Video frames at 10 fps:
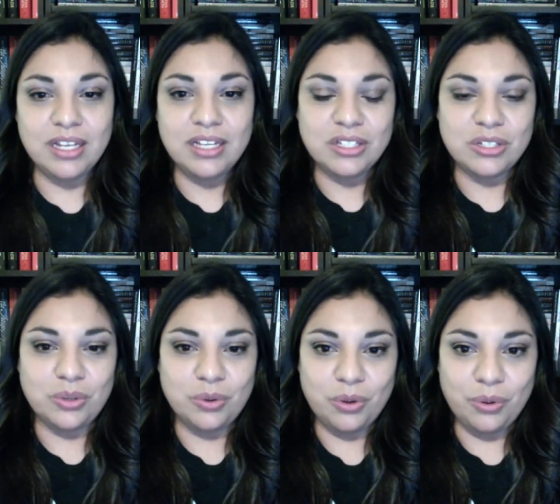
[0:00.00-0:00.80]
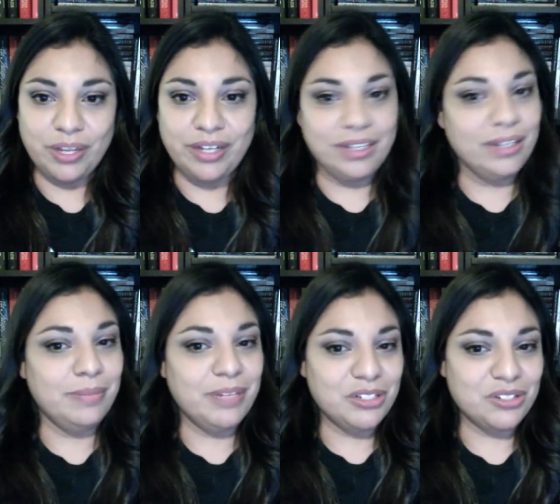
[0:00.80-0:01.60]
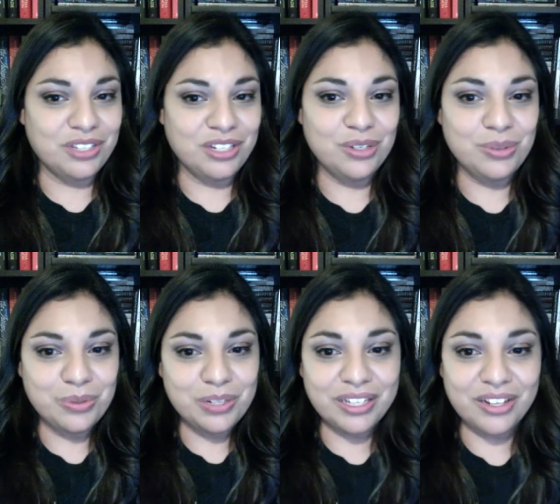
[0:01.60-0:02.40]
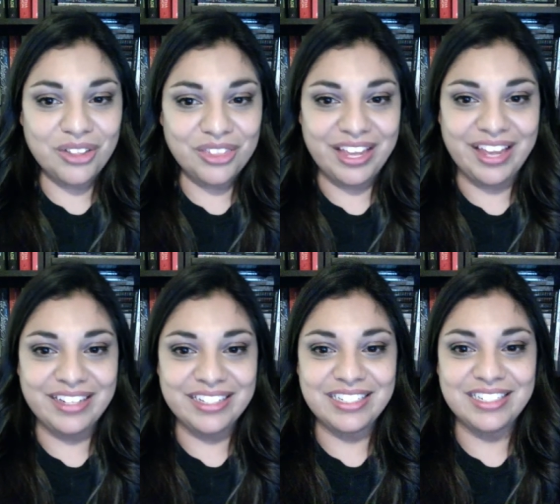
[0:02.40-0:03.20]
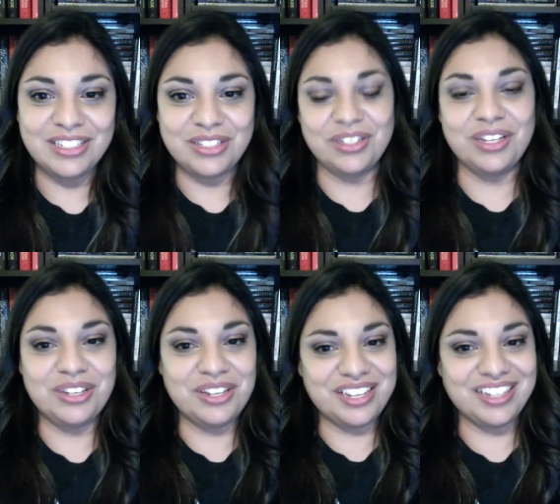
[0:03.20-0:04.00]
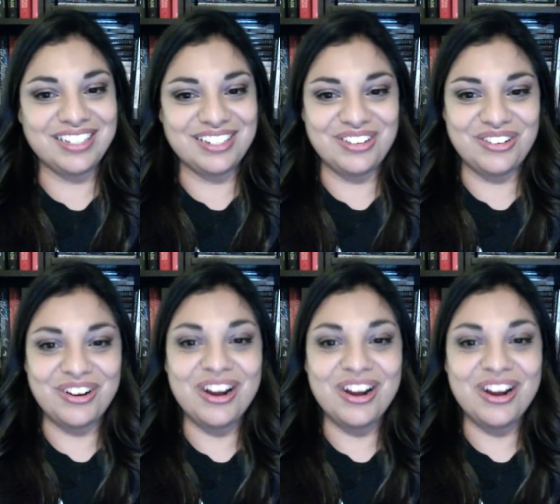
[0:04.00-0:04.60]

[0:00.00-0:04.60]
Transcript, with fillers: So go ahead and make sure that you click on that so that you can get to know